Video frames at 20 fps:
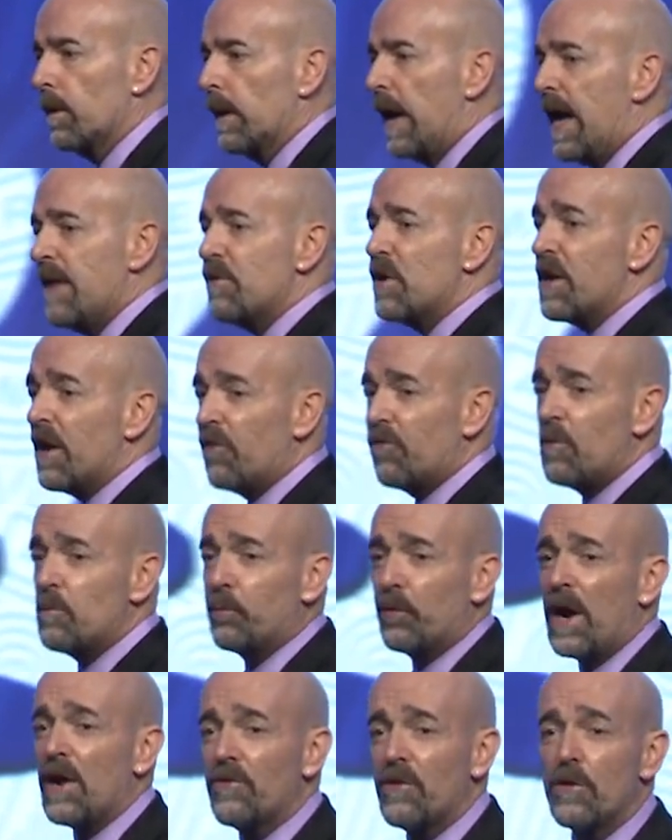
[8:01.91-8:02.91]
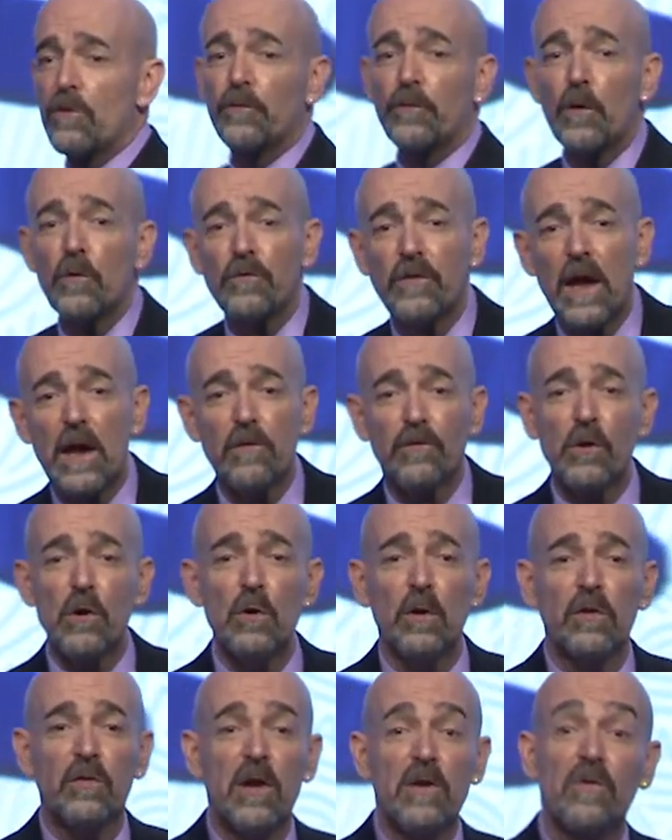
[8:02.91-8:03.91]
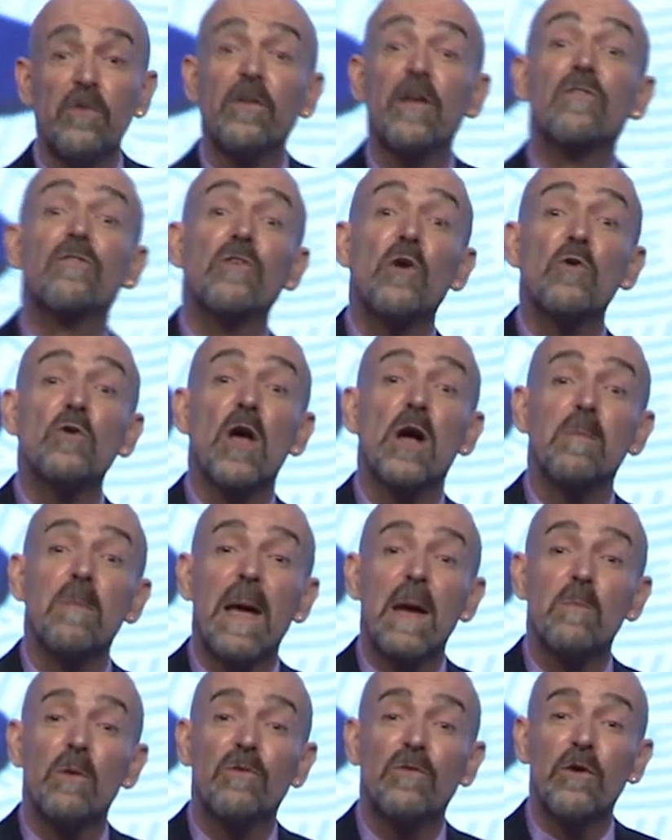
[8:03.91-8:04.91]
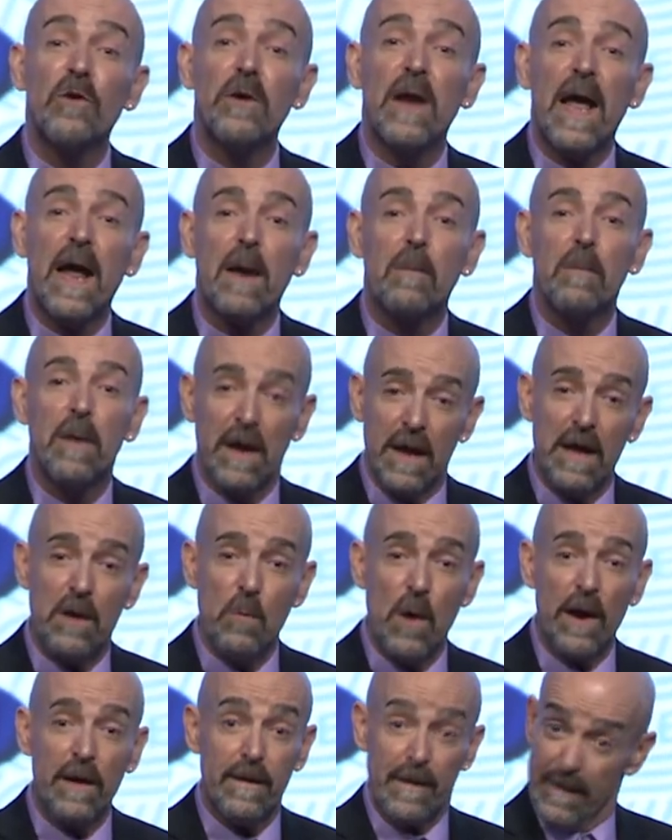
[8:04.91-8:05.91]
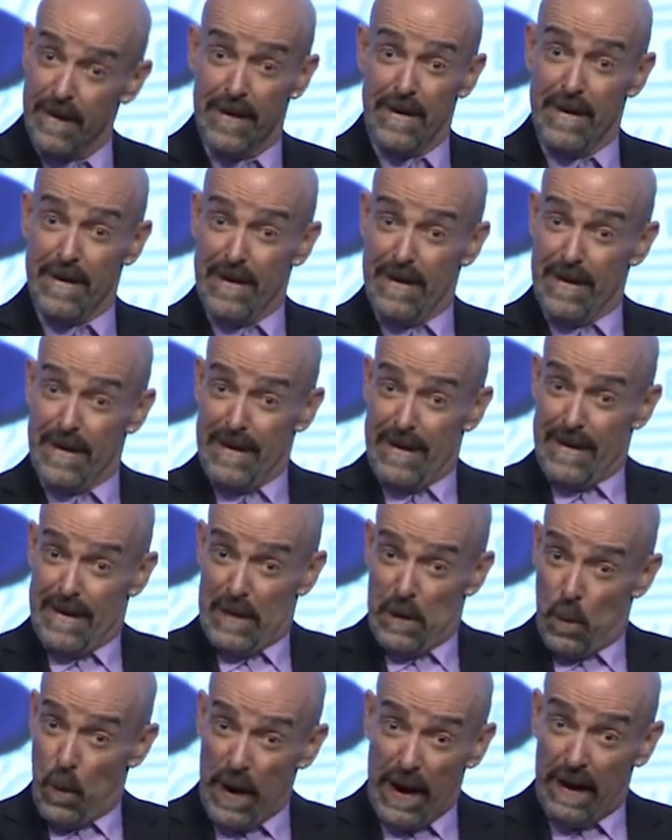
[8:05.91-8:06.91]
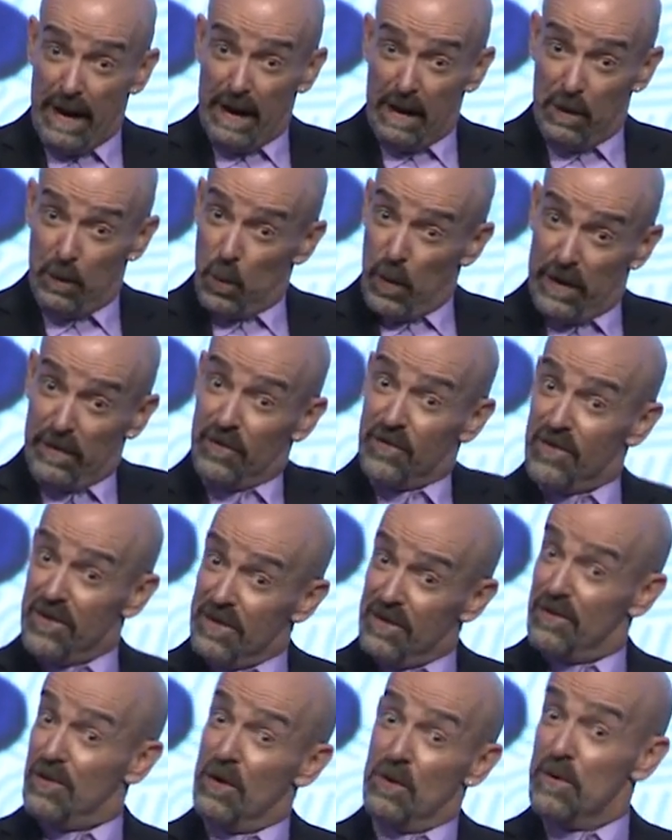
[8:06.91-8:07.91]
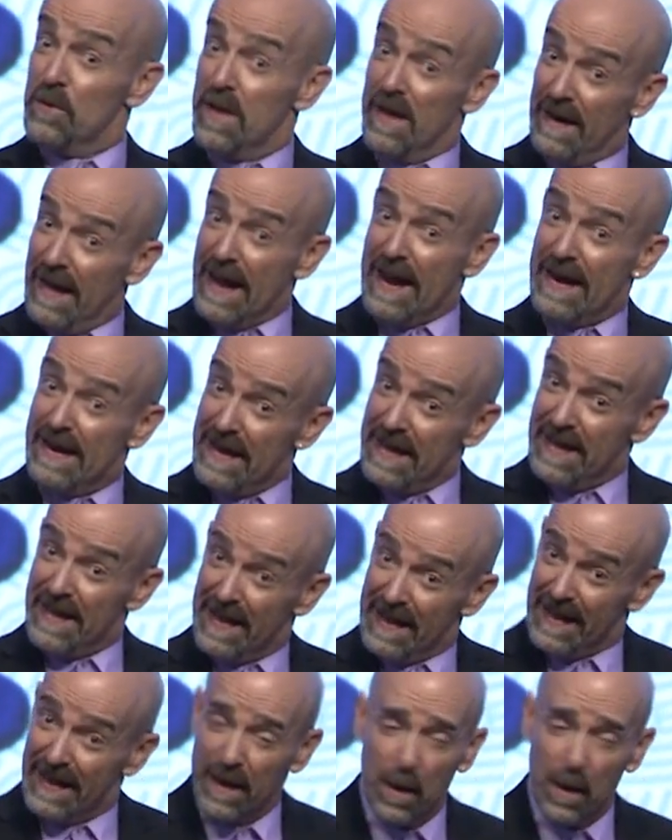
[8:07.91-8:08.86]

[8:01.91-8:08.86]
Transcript: He even does impressions. First day of school, the teacher said, so young man, what's your name? And he went, well, what's it to you, lady?